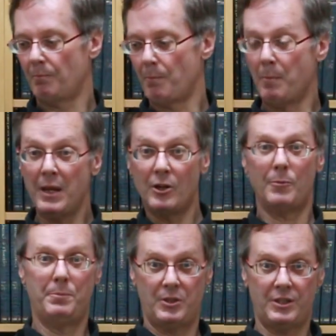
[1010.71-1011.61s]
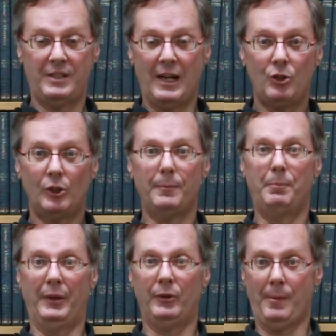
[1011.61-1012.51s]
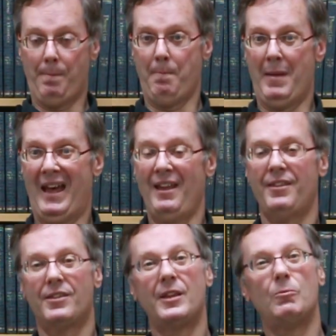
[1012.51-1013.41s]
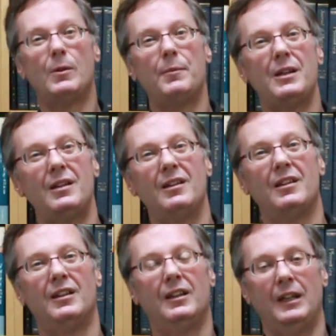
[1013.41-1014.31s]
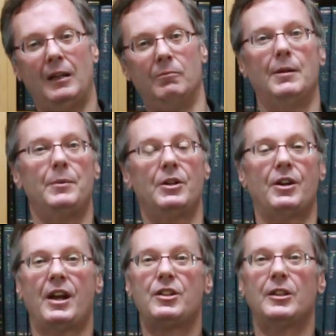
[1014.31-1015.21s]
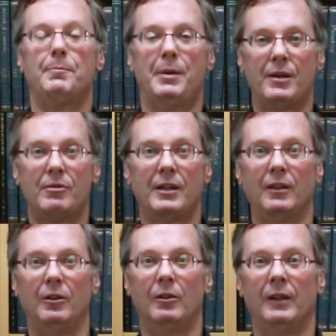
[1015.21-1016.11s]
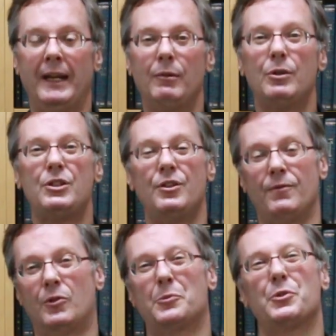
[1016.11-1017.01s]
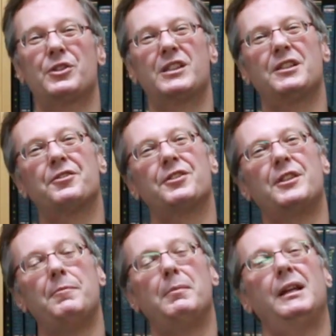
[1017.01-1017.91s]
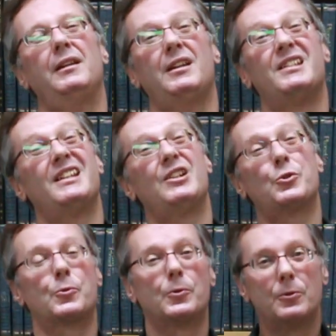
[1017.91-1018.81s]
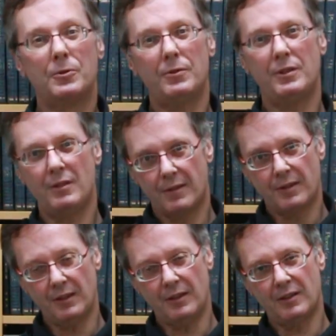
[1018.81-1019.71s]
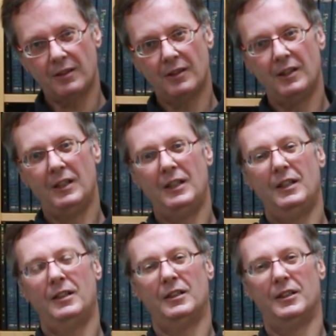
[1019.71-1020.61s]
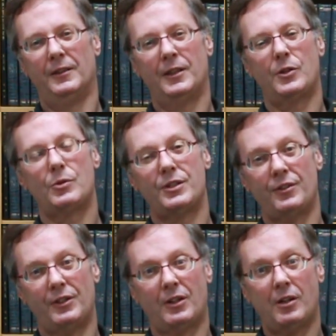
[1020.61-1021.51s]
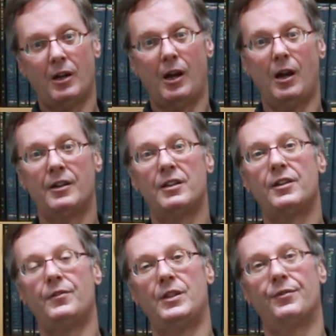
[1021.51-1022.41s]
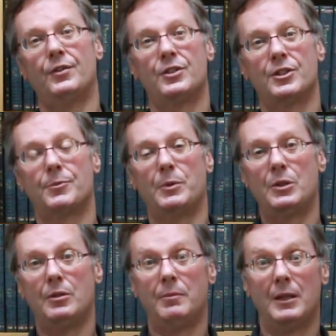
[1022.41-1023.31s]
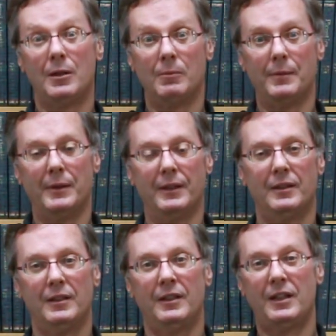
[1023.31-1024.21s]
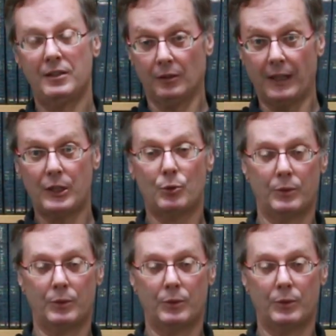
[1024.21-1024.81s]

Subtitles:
men are just naturally better at math than women, and women are naturally better at language and verbal skills than men? Is that true, do you think? In other words, are there cognitive differences between men and women? Intellectual